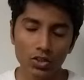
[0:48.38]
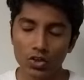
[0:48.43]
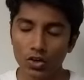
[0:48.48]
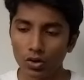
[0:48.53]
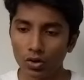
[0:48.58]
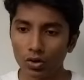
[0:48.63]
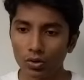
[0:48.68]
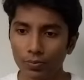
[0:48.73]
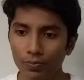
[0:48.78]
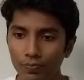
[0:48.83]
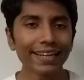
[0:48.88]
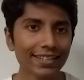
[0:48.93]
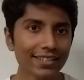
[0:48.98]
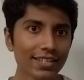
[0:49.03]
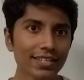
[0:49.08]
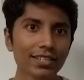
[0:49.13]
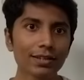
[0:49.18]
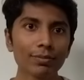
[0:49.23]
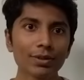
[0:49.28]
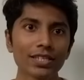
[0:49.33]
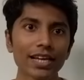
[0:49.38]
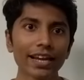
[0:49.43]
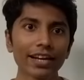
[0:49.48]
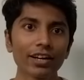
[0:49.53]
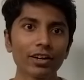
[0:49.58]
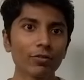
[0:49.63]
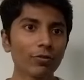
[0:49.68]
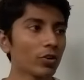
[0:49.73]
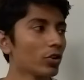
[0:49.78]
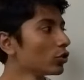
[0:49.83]
So in a system design
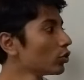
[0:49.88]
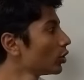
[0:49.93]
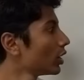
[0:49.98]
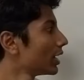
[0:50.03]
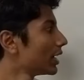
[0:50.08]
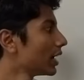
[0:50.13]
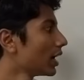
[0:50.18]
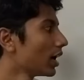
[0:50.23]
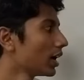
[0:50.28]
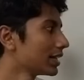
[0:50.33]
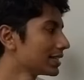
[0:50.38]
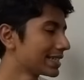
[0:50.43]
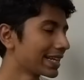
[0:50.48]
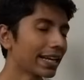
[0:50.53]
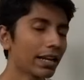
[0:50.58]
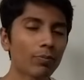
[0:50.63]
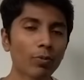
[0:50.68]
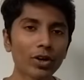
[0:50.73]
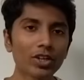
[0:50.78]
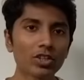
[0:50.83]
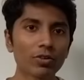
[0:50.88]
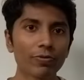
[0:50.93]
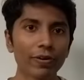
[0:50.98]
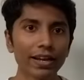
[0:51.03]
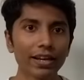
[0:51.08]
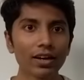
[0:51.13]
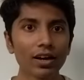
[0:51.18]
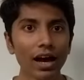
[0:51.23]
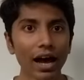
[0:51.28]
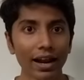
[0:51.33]
interview, single points of
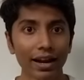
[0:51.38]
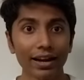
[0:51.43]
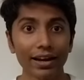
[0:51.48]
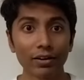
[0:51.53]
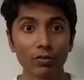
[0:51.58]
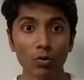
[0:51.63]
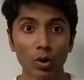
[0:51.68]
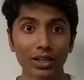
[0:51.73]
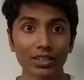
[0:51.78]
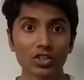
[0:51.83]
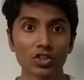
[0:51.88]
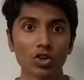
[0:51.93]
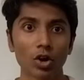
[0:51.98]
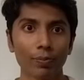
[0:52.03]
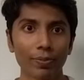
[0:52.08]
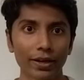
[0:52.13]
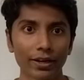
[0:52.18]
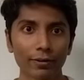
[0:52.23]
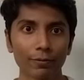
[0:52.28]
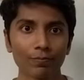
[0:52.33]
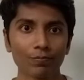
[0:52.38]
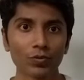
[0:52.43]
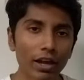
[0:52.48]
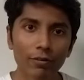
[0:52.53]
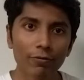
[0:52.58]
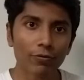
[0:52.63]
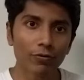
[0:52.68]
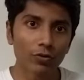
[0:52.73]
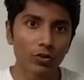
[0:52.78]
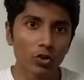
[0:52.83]
failure are an advanced topic.
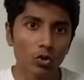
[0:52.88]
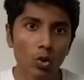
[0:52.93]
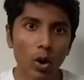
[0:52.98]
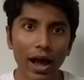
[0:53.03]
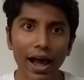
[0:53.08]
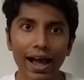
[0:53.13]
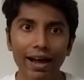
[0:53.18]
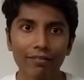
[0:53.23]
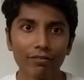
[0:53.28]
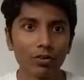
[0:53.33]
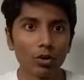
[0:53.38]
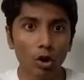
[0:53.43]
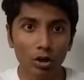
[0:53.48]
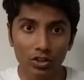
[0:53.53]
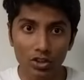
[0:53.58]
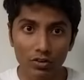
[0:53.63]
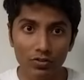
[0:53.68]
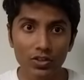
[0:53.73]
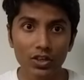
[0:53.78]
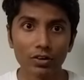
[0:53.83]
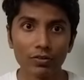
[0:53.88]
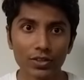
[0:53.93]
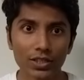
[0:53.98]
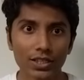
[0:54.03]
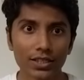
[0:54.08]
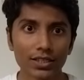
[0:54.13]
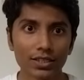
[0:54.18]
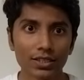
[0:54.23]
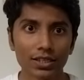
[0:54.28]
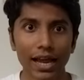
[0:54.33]
If you have lots of
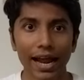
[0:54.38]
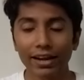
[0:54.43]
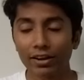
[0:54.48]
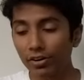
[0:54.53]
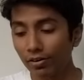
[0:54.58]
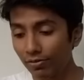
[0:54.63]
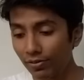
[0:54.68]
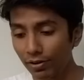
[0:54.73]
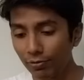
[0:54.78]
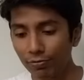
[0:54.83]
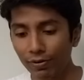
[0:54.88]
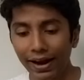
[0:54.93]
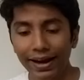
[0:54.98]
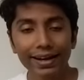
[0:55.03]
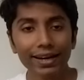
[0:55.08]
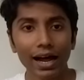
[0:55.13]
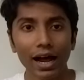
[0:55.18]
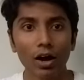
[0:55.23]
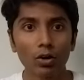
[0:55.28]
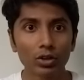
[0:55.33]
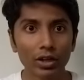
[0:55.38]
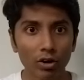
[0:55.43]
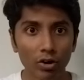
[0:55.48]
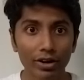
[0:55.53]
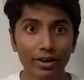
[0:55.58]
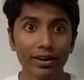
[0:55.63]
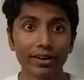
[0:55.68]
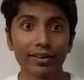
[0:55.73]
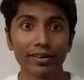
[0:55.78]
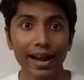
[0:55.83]
services and you have defined how they're
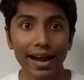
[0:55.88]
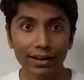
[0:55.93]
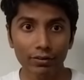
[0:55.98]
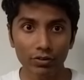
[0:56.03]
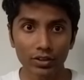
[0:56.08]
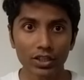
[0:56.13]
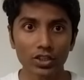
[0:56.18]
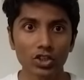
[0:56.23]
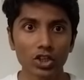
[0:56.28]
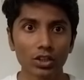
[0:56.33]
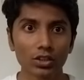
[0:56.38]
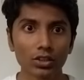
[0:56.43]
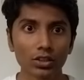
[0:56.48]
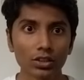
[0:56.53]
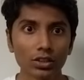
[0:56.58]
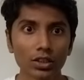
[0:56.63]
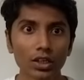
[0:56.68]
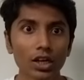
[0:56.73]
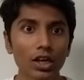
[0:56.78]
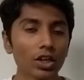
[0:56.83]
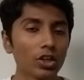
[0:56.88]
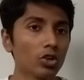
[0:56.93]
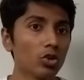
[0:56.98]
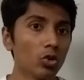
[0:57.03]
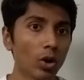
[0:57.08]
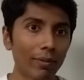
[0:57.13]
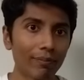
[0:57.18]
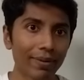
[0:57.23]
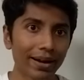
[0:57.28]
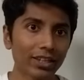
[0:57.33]
going to interact with each other,
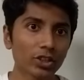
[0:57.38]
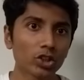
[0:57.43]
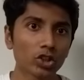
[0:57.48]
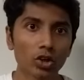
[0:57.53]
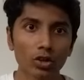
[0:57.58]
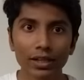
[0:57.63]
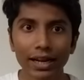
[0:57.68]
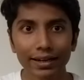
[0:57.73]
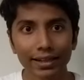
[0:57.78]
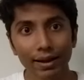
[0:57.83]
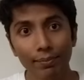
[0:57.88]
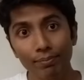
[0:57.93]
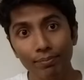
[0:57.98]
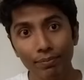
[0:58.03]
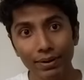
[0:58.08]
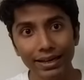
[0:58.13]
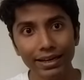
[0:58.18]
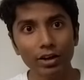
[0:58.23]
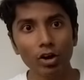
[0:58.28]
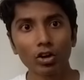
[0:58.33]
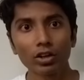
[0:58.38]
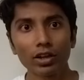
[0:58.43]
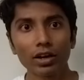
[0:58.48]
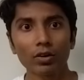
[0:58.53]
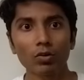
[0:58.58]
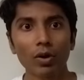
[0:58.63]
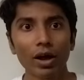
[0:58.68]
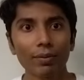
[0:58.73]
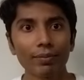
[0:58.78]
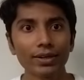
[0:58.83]
you have made sure that they're meeting all the
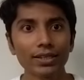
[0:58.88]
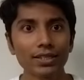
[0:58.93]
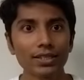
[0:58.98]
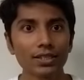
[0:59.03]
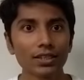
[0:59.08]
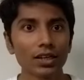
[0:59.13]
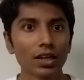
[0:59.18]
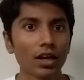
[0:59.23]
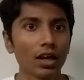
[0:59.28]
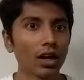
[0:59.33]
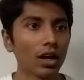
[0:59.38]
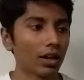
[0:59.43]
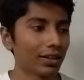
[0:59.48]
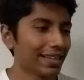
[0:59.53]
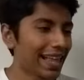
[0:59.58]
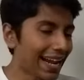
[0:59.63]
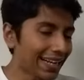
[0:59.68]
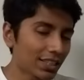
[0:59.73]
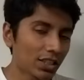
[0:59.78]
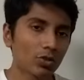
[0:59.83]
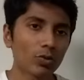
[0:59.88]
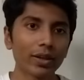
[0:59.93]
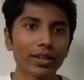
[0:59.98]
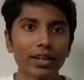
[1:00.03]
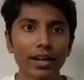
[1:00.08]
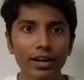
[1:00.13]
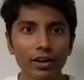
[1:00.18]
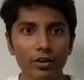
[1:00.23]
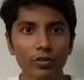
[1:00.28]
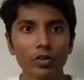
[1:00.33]
requirements, that's
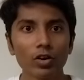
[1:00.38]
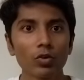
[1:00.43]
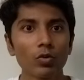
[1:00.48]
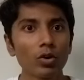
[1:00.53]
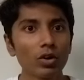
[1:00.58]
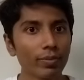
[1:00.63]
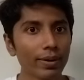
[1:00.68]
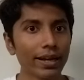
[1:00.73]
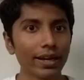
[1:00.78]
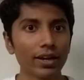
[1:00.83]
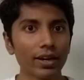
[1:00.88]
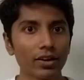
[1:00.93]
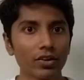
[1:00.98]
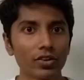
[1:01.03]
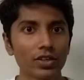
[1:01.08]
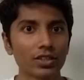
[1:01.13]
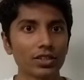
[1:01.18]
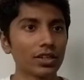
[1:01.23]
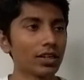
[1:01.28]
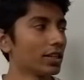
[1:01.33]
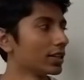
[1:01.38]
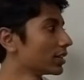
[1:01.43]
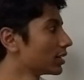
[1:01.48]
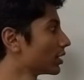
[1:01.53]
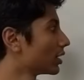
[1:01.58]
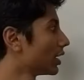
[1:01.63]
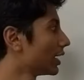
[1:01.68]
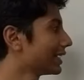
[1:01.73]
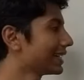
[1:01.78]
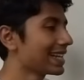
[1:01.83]
when the interviewer will be interested
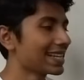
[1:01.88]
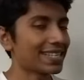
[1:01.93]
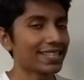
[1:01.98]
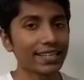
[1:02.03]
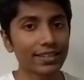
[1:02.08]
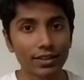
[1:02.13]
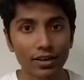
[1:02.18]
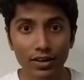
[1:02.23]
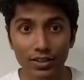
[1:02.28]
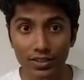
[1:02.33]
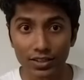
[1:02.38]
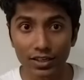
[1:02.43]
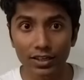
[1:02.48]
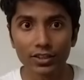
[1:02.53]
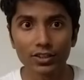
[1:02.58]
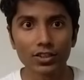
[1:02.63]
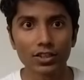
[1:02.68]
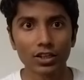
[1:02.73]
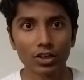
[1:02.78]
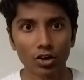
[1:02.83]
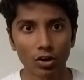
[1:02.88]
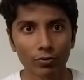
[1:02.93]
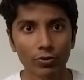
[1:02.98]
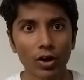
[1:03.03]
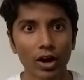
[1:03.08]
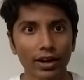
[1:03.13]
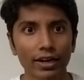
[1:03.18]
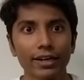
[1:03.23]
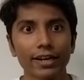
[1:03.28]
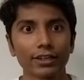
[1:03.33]
in testing the resiliency of
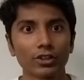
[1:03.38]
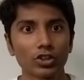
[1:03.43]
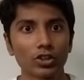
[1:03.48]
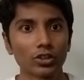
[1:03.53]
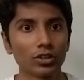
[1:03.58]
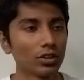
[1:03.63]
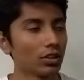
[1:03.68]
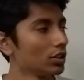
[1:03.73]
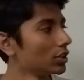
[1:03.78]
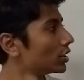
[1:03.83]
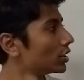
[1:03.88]
your architecture.